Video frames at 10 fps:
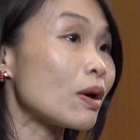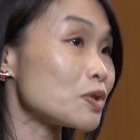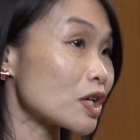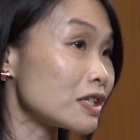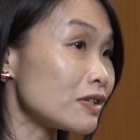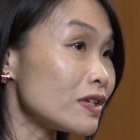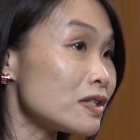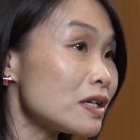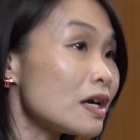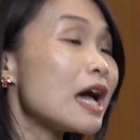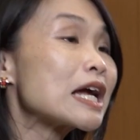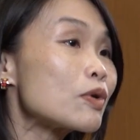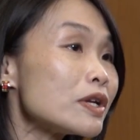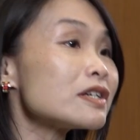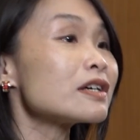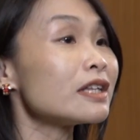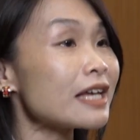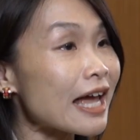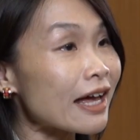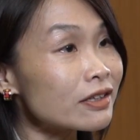objectivity,
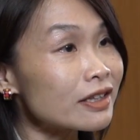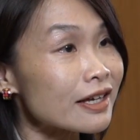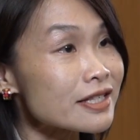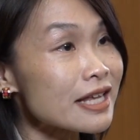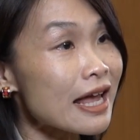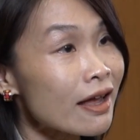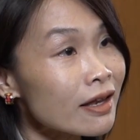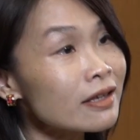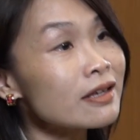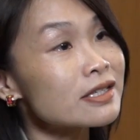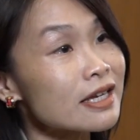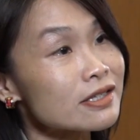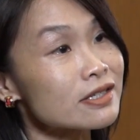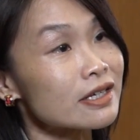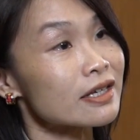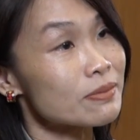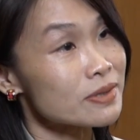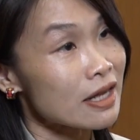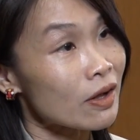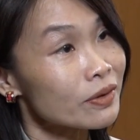critically analyze any data that
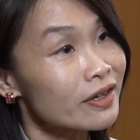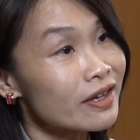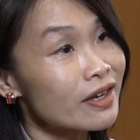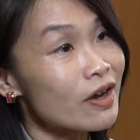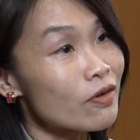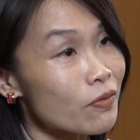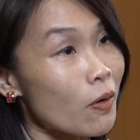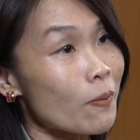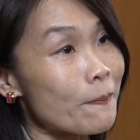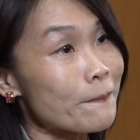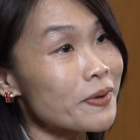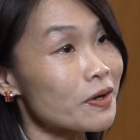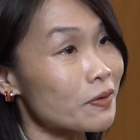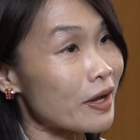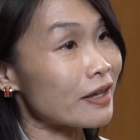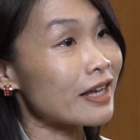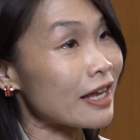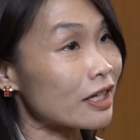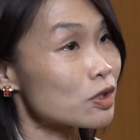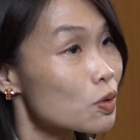comes out from any
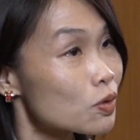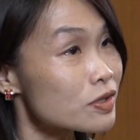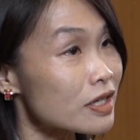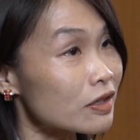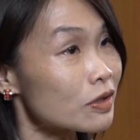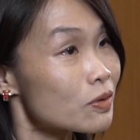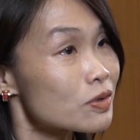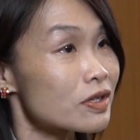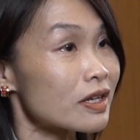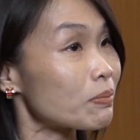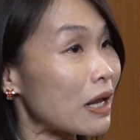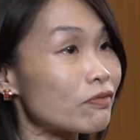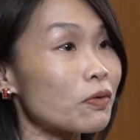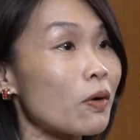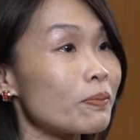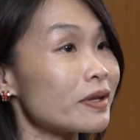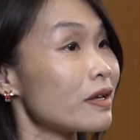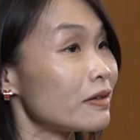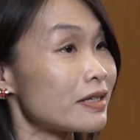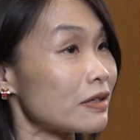AI tools that you use, any platform
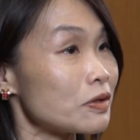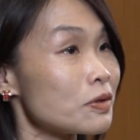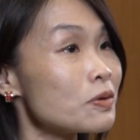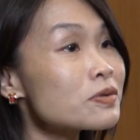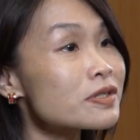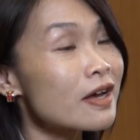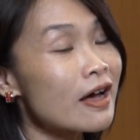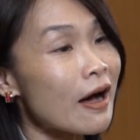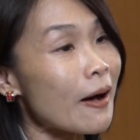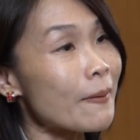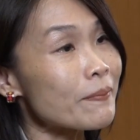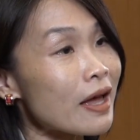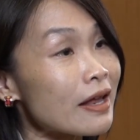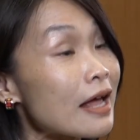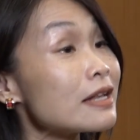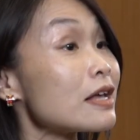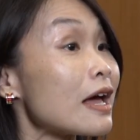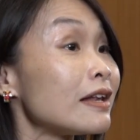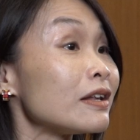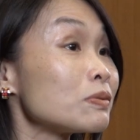that you use,
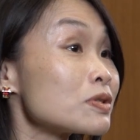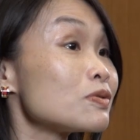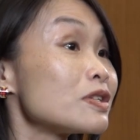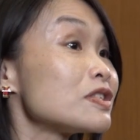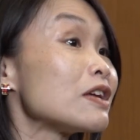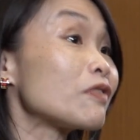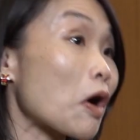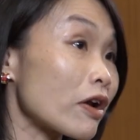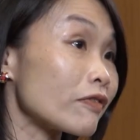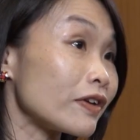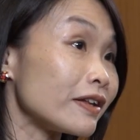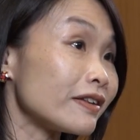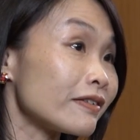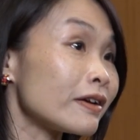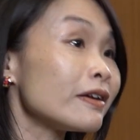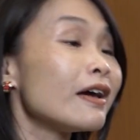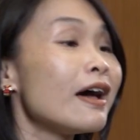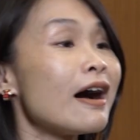and also the safeguard of it, right?